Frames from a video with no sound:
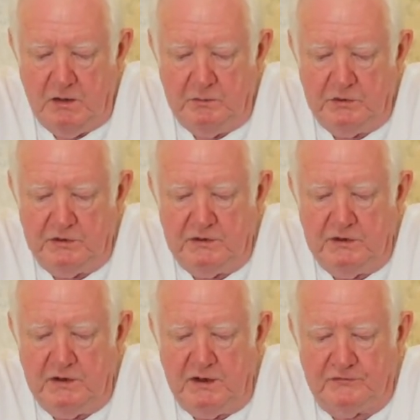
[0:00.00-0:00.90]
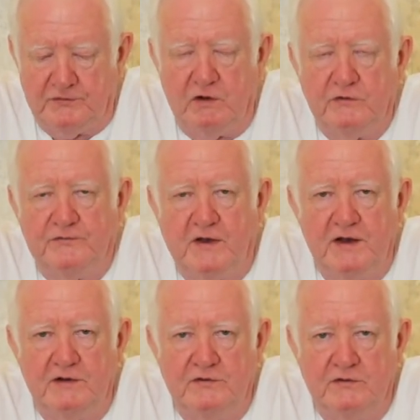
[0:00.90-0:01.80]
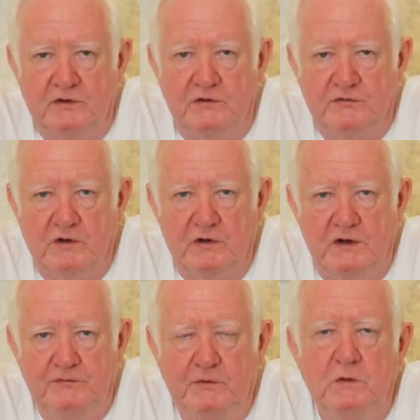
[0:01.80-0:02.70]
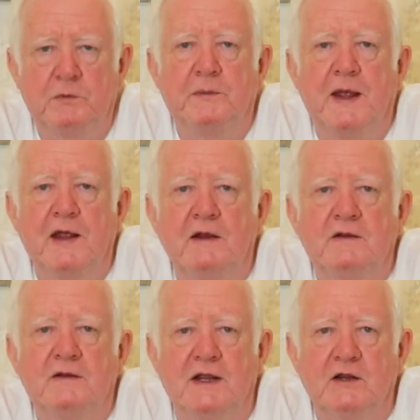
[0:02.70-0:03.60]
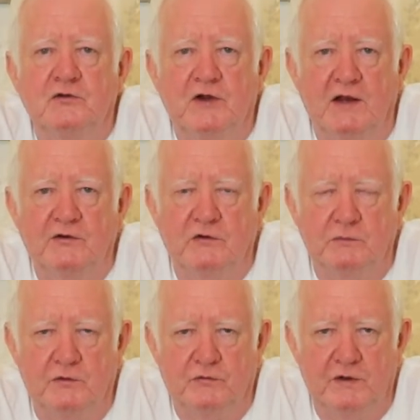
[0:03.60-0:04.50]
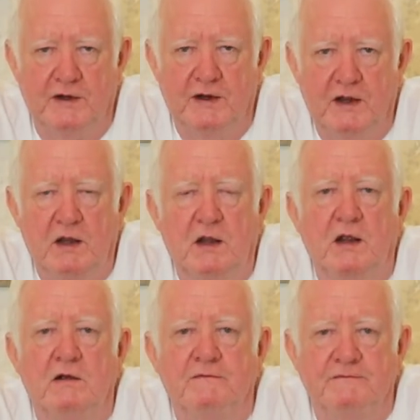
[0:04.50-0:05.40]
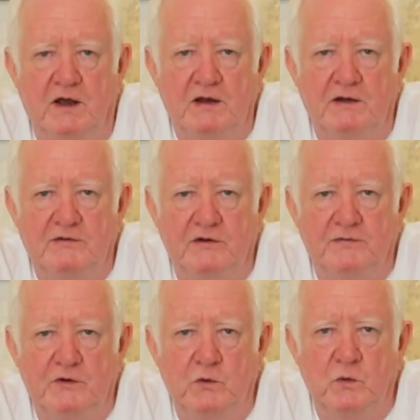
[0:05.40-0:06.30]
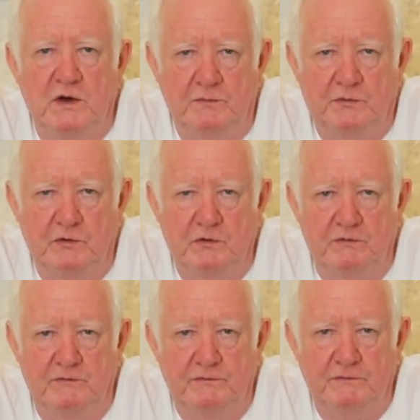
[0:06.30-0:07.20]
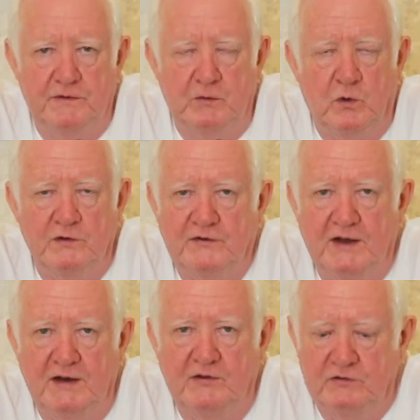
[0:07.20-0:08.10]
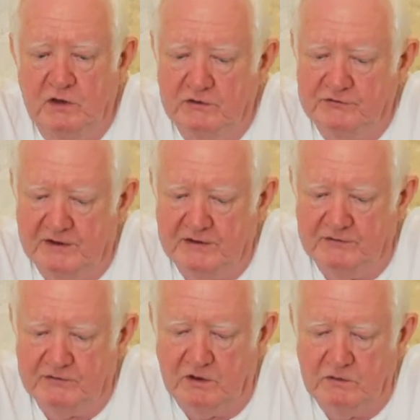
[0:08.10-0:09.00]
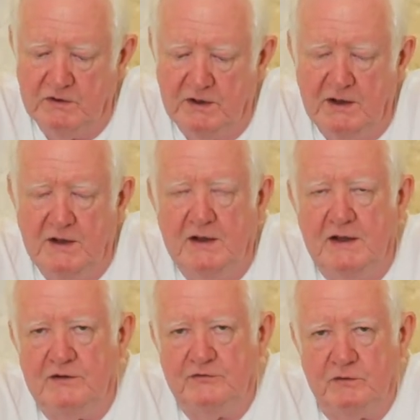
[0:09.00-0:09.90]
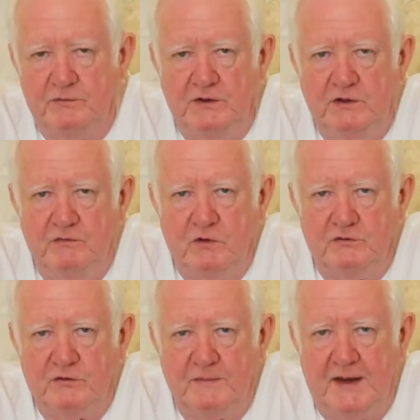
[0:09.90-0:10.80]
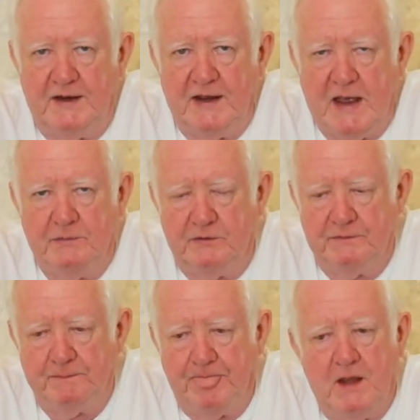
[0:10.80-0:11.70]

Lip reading: But as far as finances are concerned, if you are prepared to take a chance, number 3, finances for you will improve. Once again, it's not set in stone. It's something you've got to make happen.